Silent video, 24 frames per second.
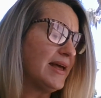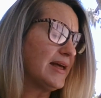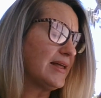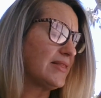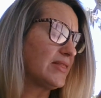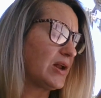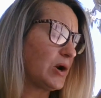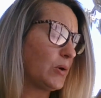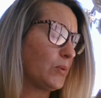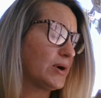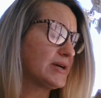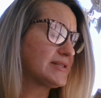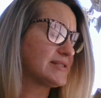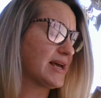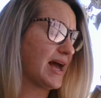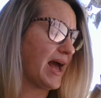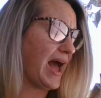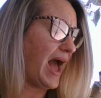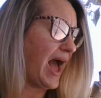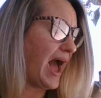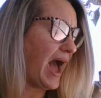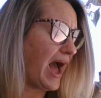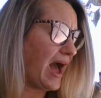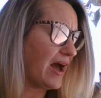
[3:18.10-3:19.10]
There was a
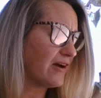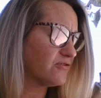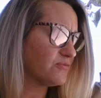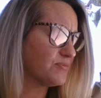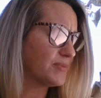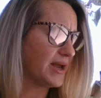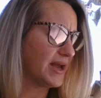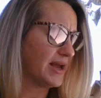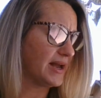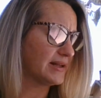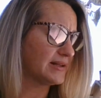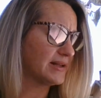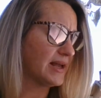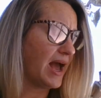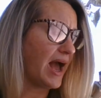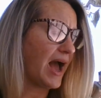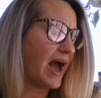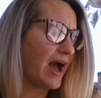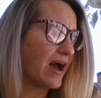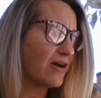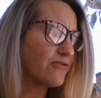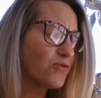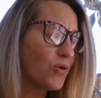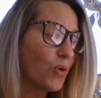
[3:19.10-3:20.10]
half-man,
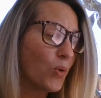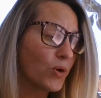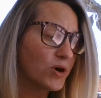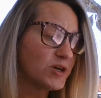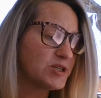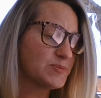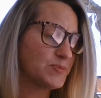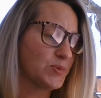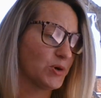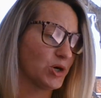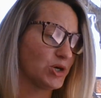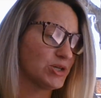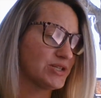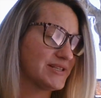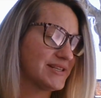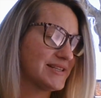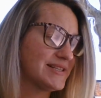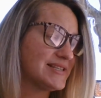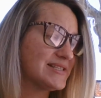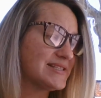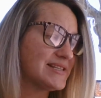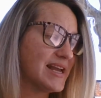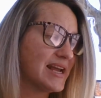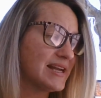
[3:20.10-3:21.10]
half-horse person
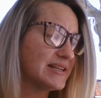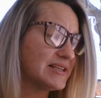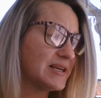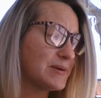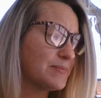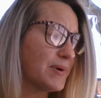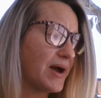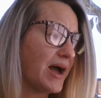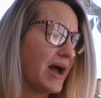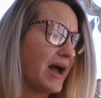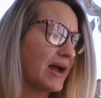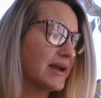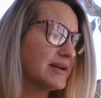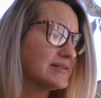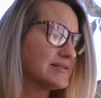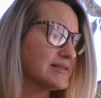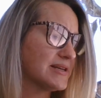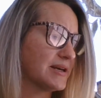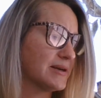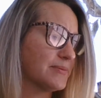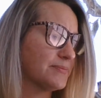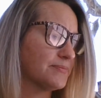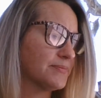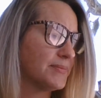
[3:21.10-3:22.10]
standing behind
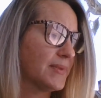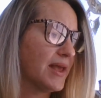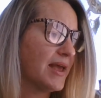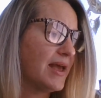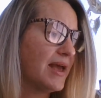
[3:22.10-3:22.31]
him,